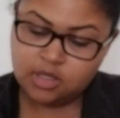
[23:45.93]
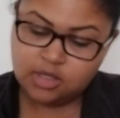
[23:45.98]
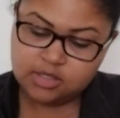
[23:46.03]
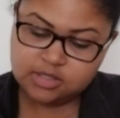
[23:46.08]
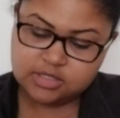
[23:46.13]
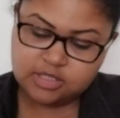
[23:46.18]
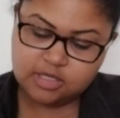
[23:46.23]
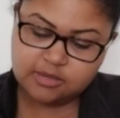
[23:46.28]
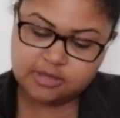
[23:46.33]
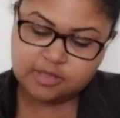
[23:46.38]

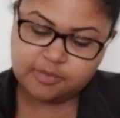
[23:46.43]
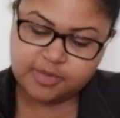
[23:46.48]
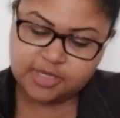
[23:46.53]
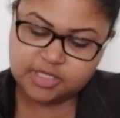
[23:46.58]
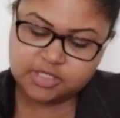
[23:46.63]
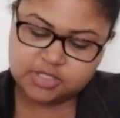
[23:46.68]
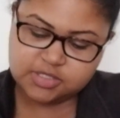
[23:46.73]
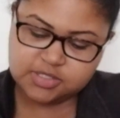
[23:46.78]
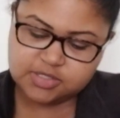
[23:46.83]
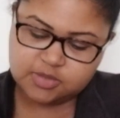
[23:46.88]
Tell me about the
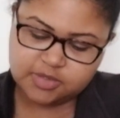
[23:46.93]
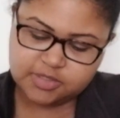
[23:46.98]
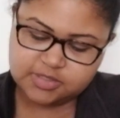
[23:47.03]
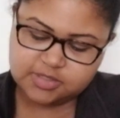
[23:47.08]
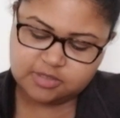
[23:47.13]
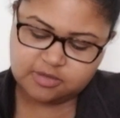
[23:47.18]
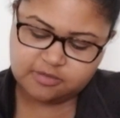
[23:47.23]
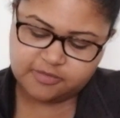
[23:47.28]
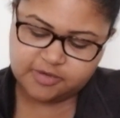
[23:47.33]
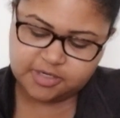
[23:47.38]
Page of Swords
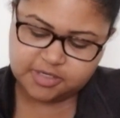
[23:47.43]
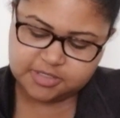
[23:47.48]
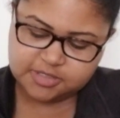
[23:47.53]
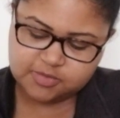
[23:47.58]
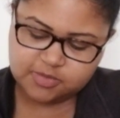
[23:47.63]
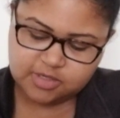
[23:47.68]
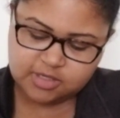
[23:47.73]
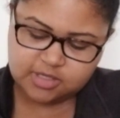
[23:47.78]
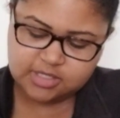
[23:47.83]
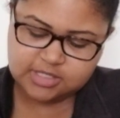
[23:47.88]
in
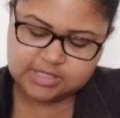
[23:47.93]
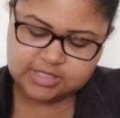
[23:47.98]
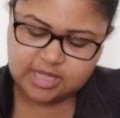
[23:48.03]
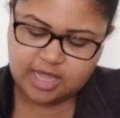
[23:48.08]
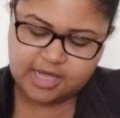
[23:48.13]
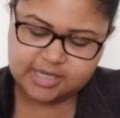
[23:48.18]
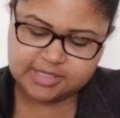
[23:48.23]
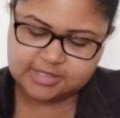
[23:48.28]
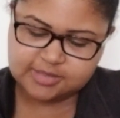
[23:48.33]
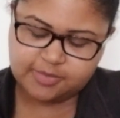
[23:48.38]
reverse. What are these
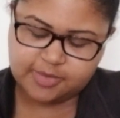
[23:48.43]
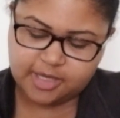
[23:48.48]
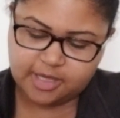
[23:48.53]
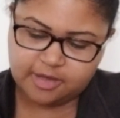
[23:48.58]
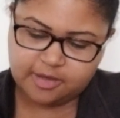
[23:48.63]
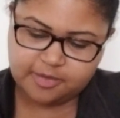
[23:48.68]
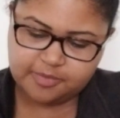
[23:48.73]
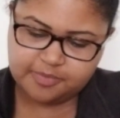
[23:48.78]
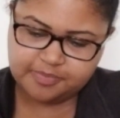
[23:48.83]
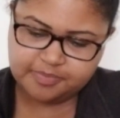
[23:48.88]
lies
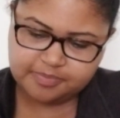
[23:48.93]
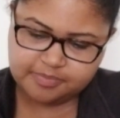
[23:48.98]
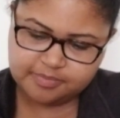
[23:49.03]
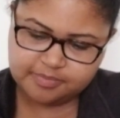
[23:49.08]
about?